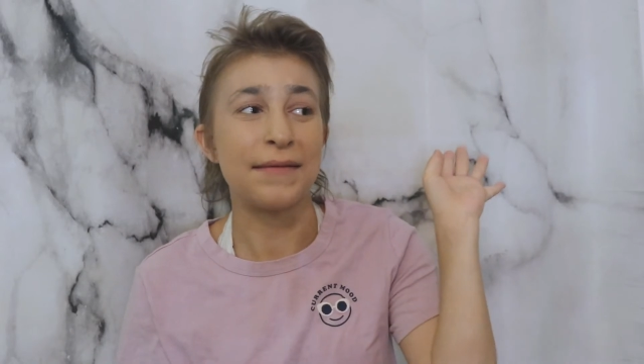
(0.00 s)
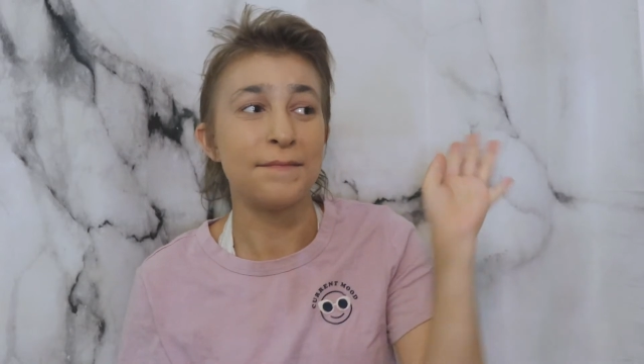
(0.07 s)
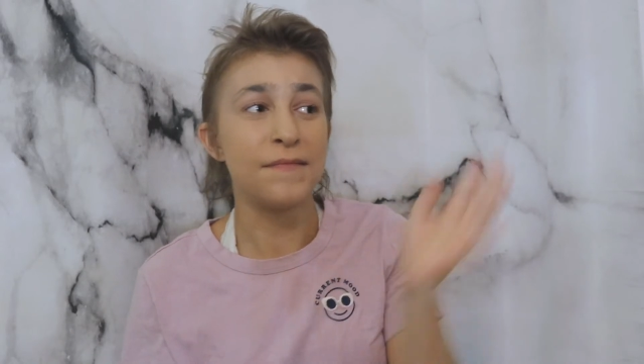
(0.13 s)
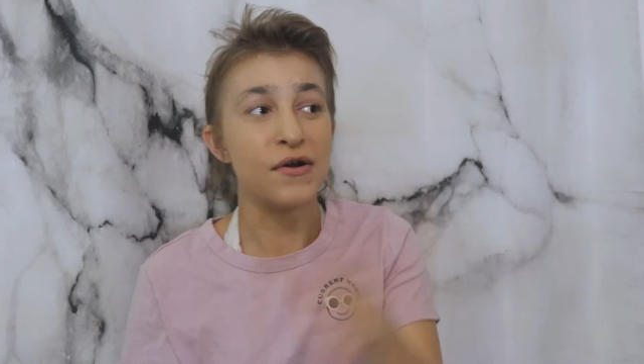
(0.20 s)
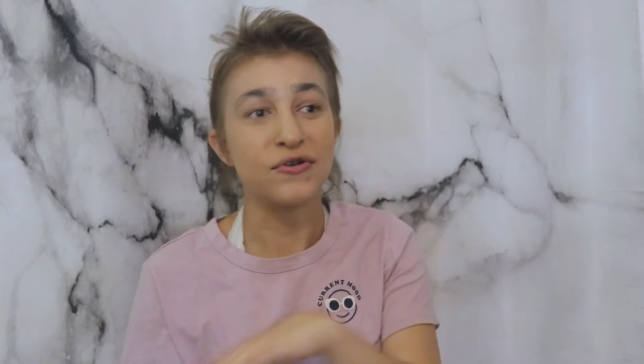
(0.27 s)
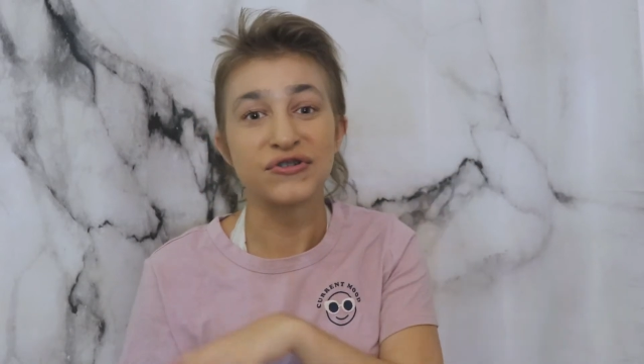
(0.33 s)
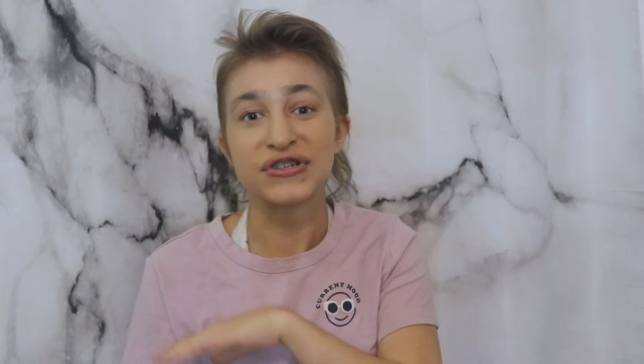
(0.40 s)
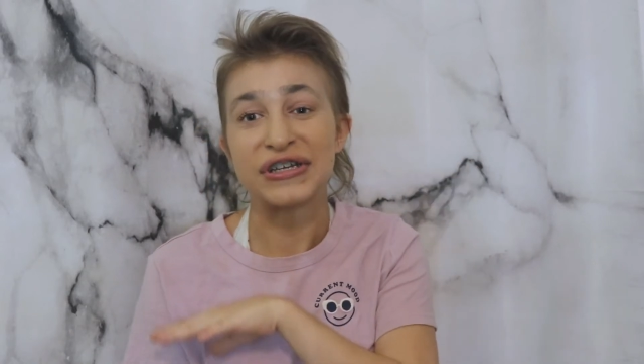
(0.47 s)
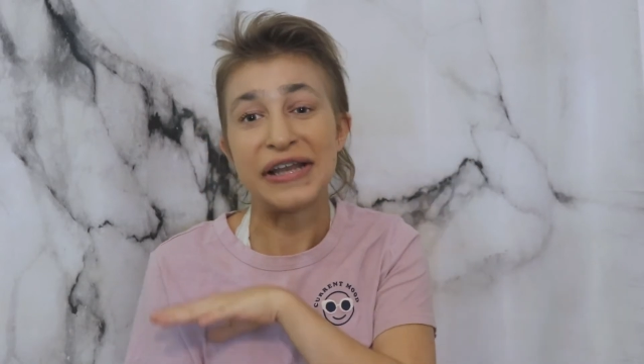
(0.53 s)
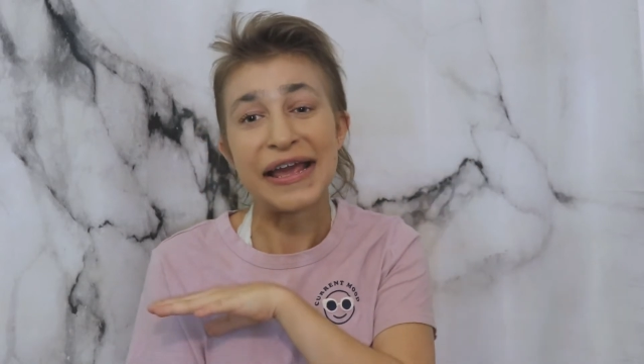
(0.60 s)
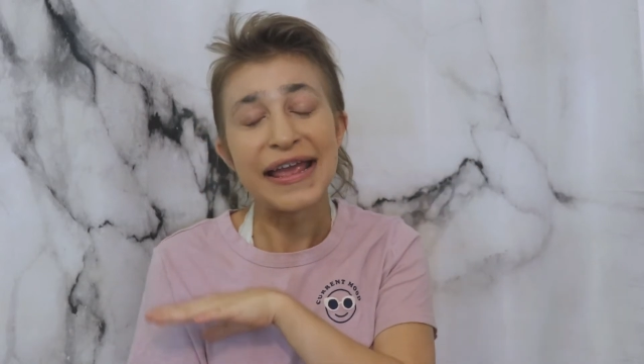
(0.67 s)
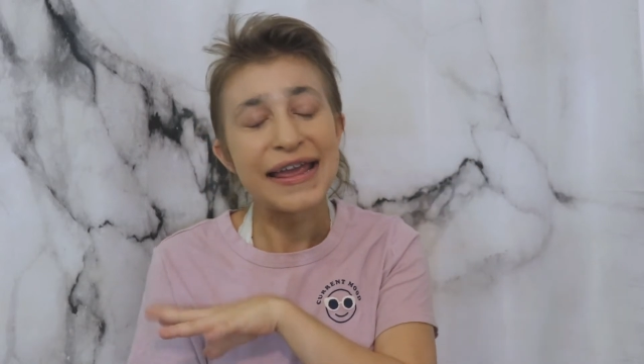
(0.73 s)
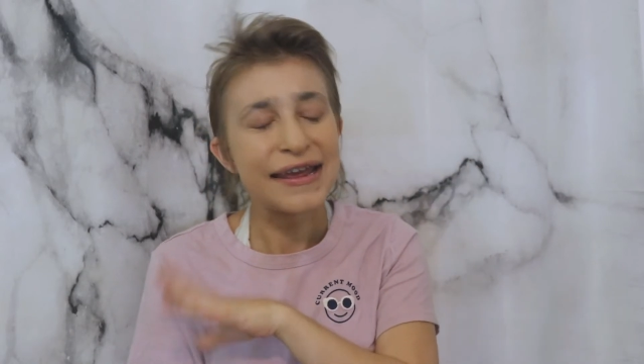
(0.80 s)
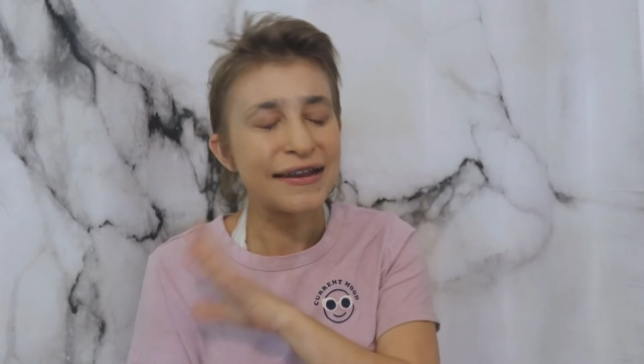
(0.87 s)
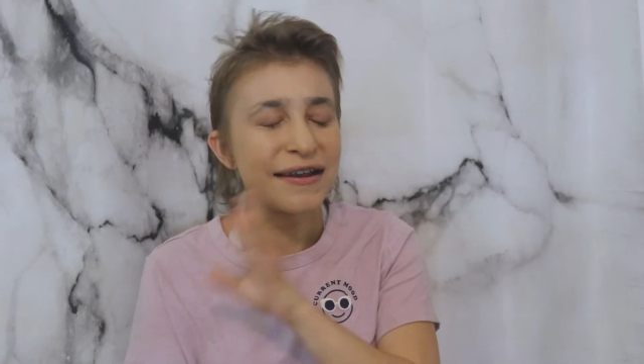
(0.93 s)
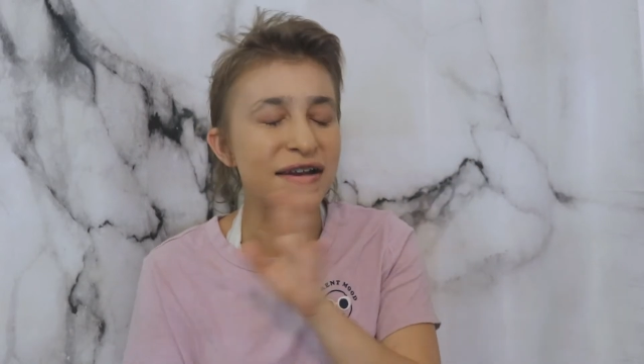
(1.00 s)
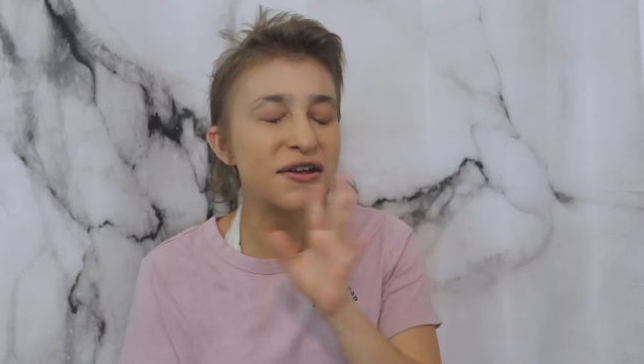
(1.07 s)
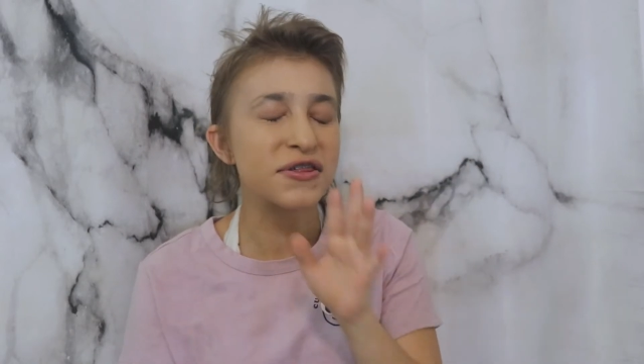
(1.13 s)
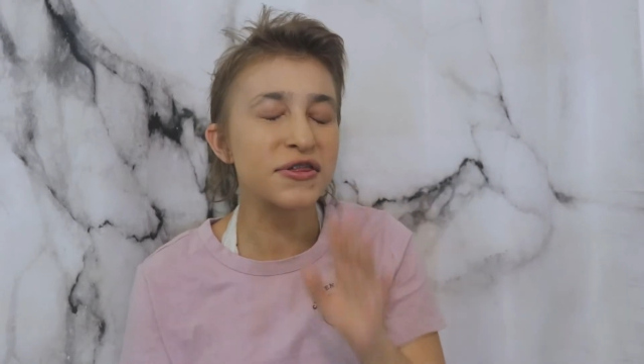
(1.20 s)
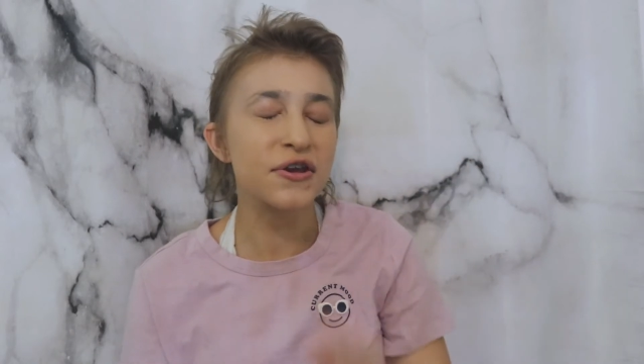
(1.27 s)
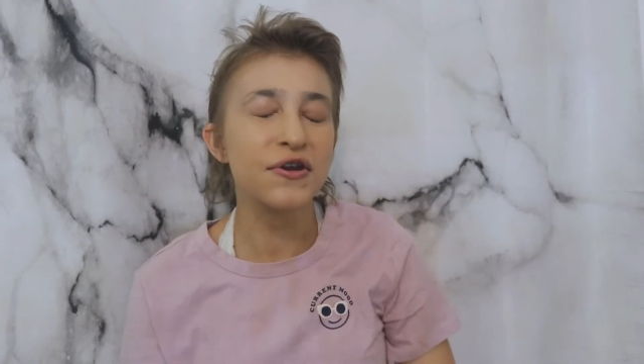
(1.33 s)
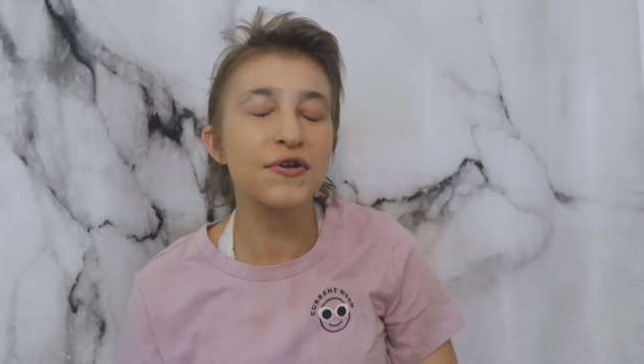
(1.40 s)
motion in
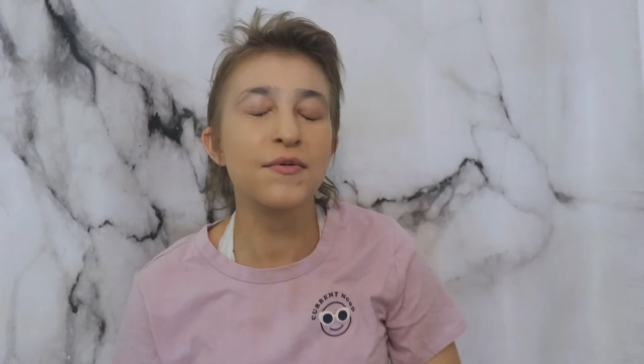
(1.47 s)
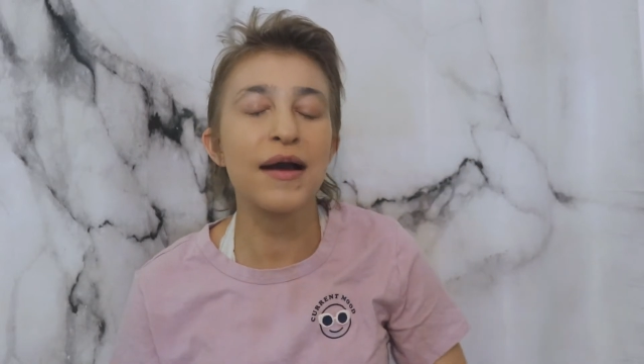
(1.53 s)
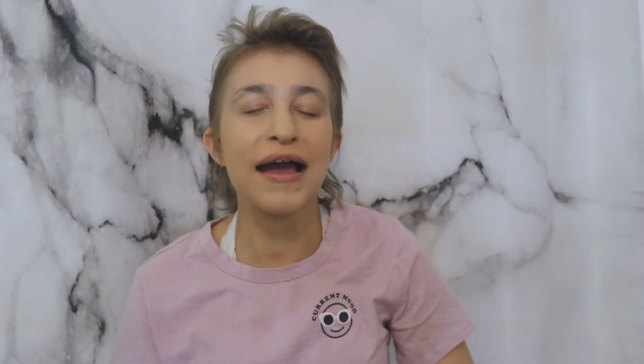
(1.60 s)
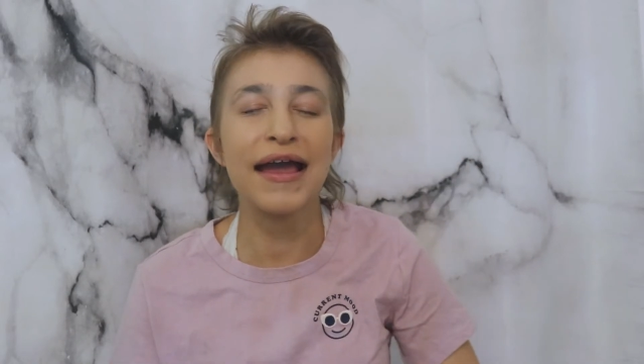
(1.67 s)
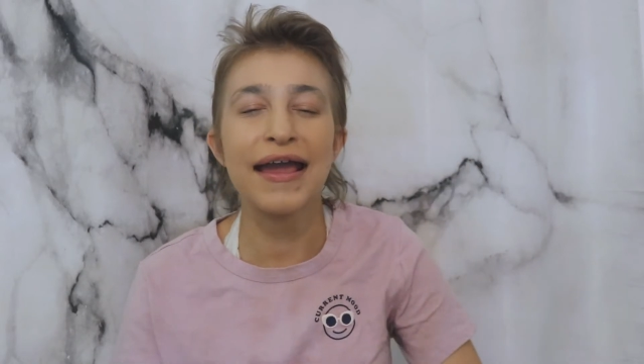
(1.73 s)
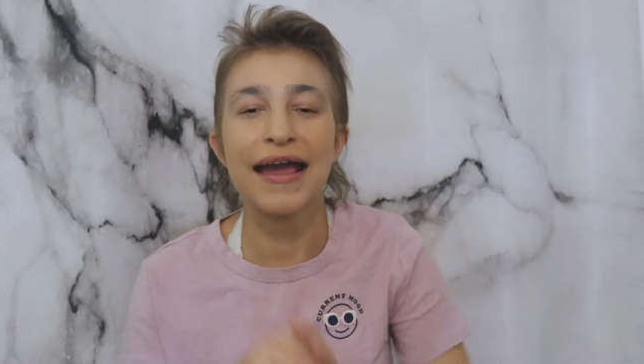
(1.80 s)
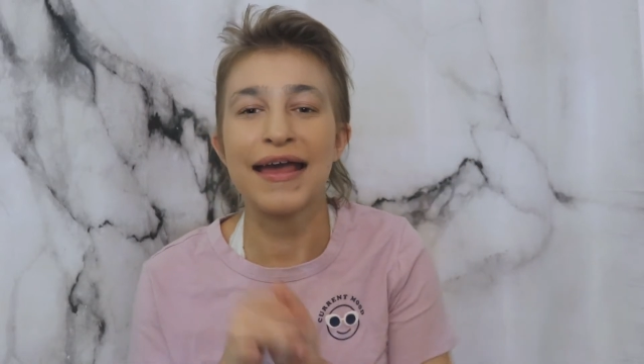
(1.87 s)
a certain way,